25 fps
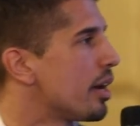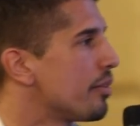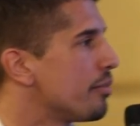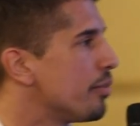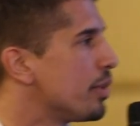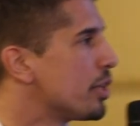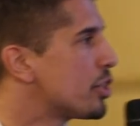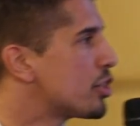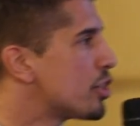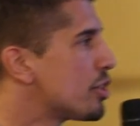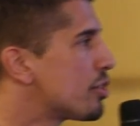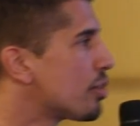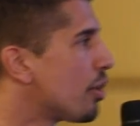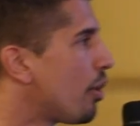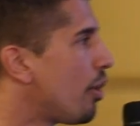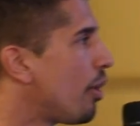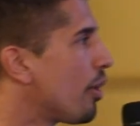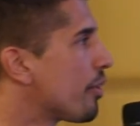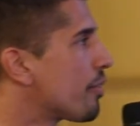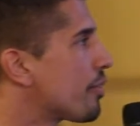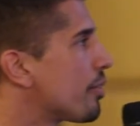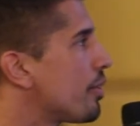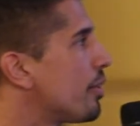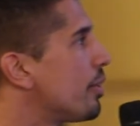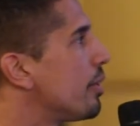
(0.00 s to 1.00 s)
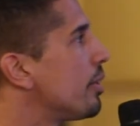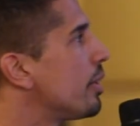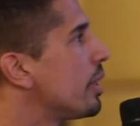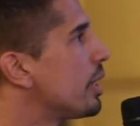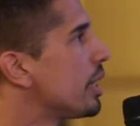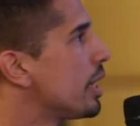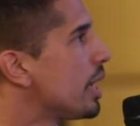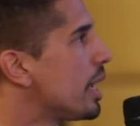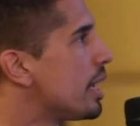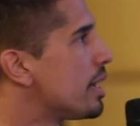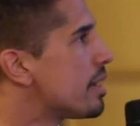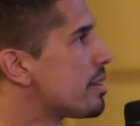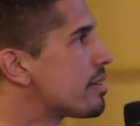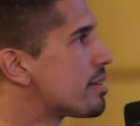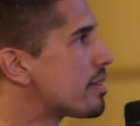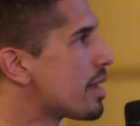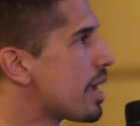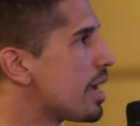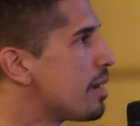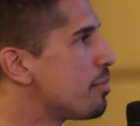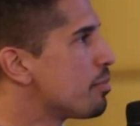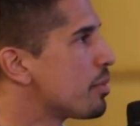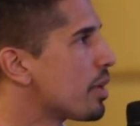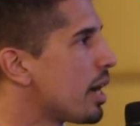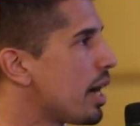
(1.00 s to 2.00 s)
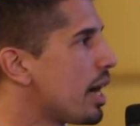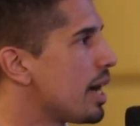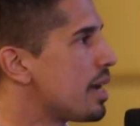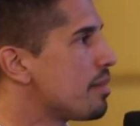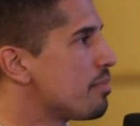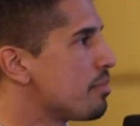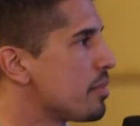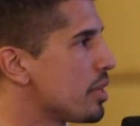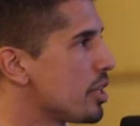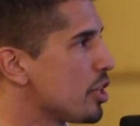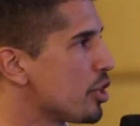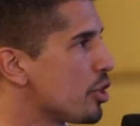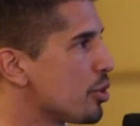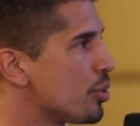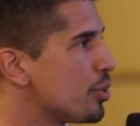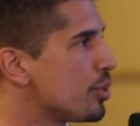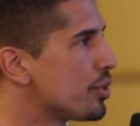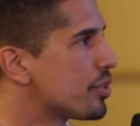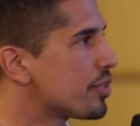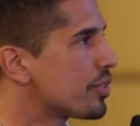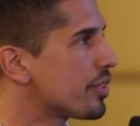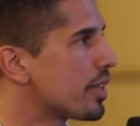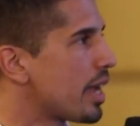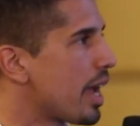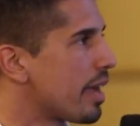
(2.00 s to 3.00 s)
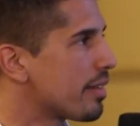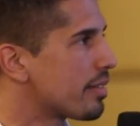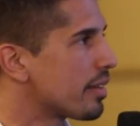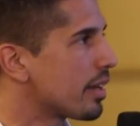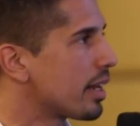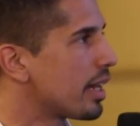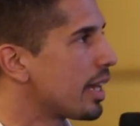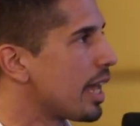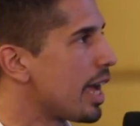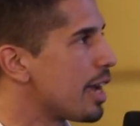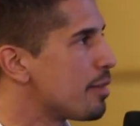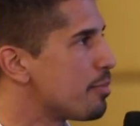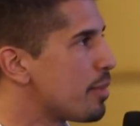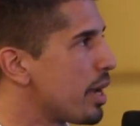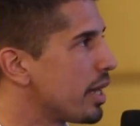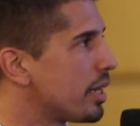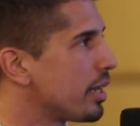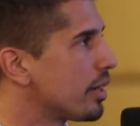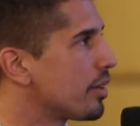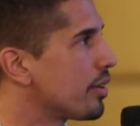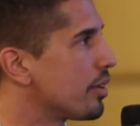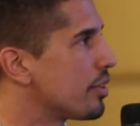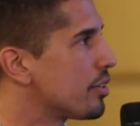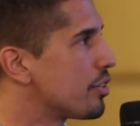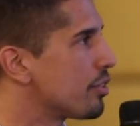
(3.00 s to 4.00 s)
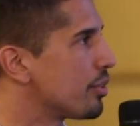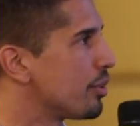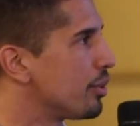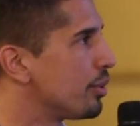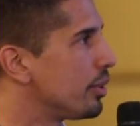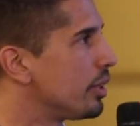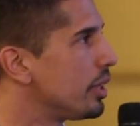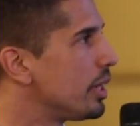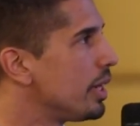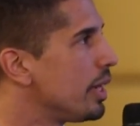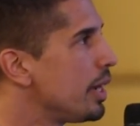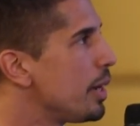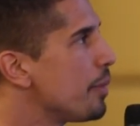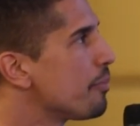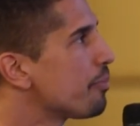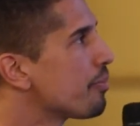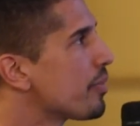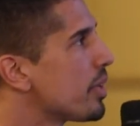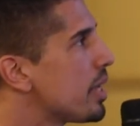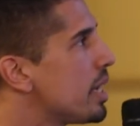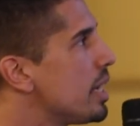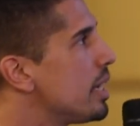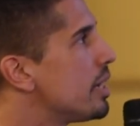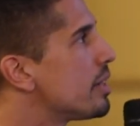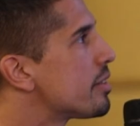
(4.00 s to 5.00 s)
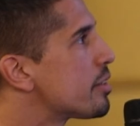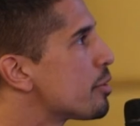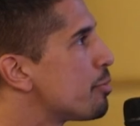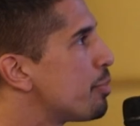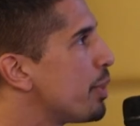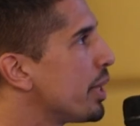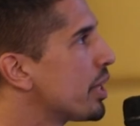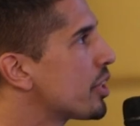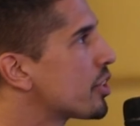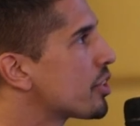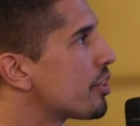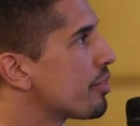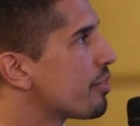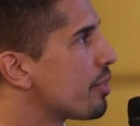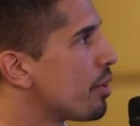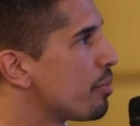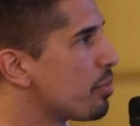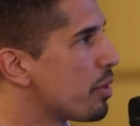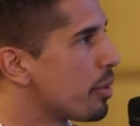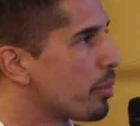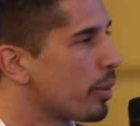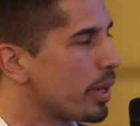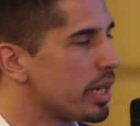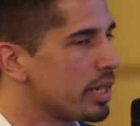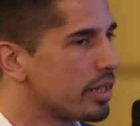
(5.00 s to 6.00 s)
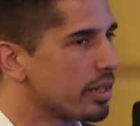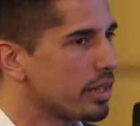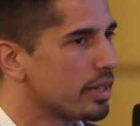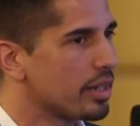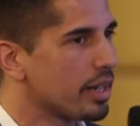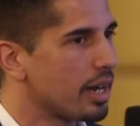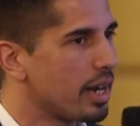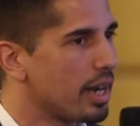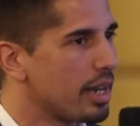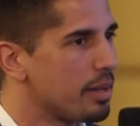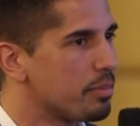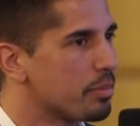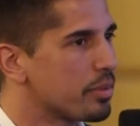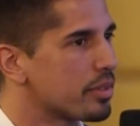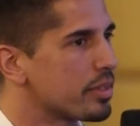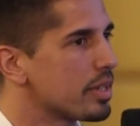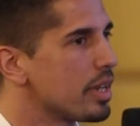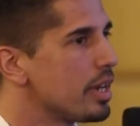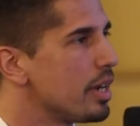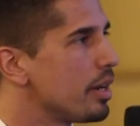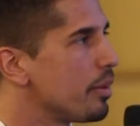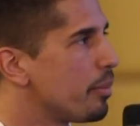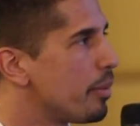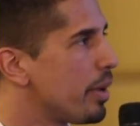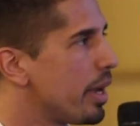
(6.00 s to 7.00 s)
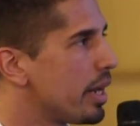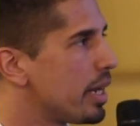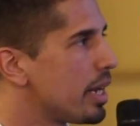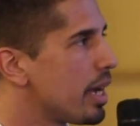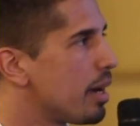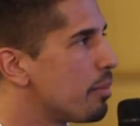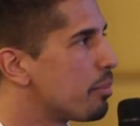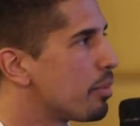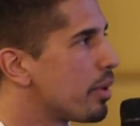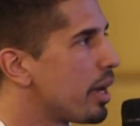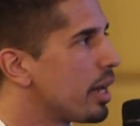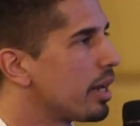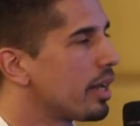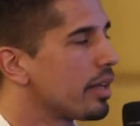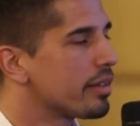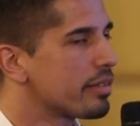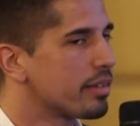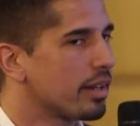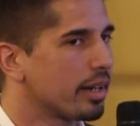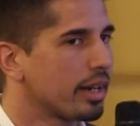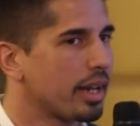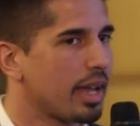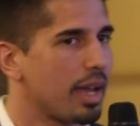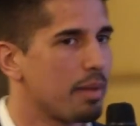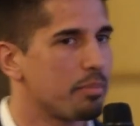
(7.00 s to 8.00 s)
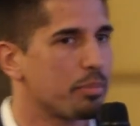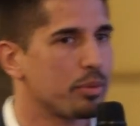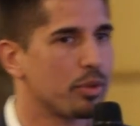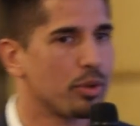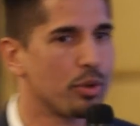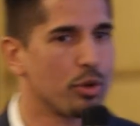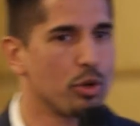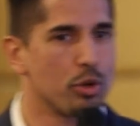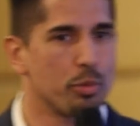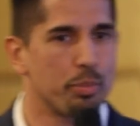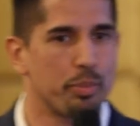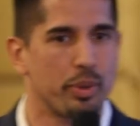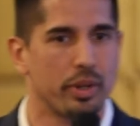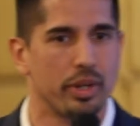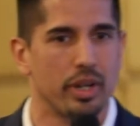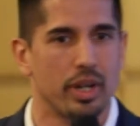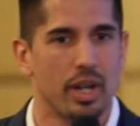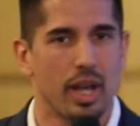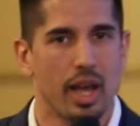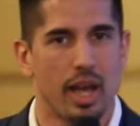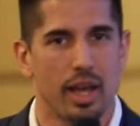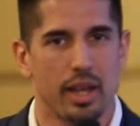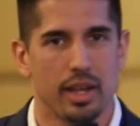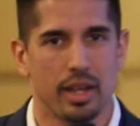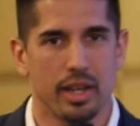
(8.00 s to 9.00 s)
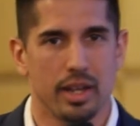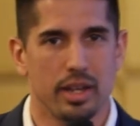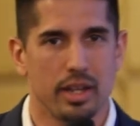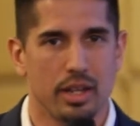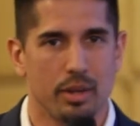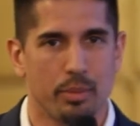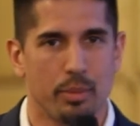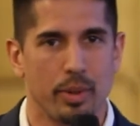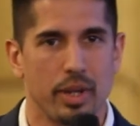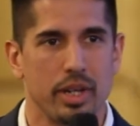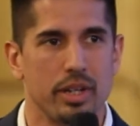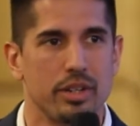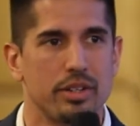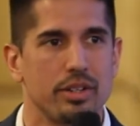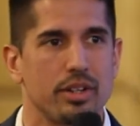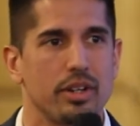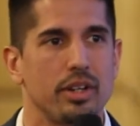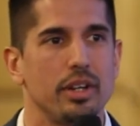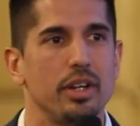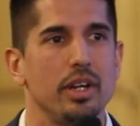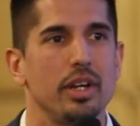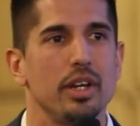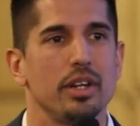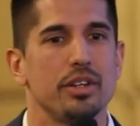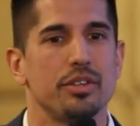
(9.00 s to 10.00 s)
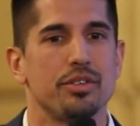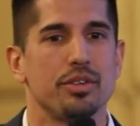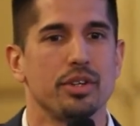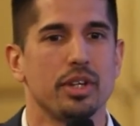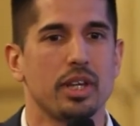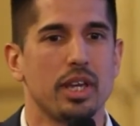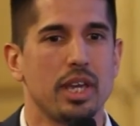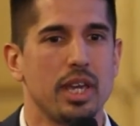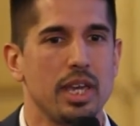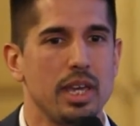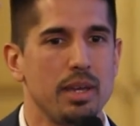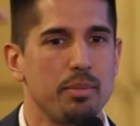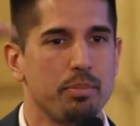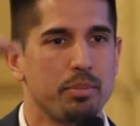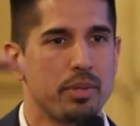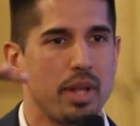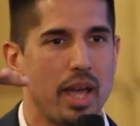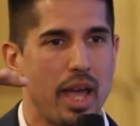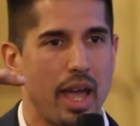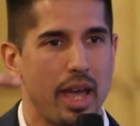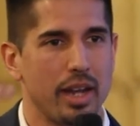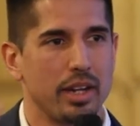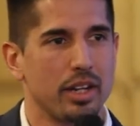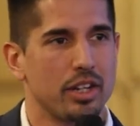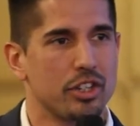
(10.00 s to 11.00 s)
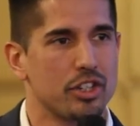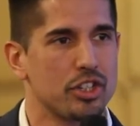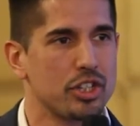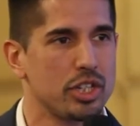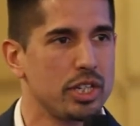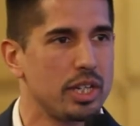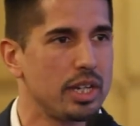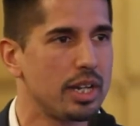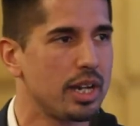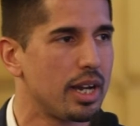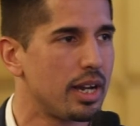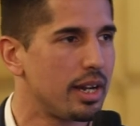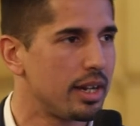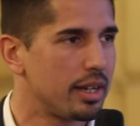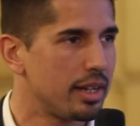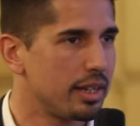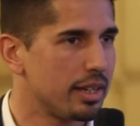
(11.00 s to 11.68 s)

which is also in the same time used as a climatic control. Here's a picture from the winter times where the umbrellas are kept open in the winter to keep the energy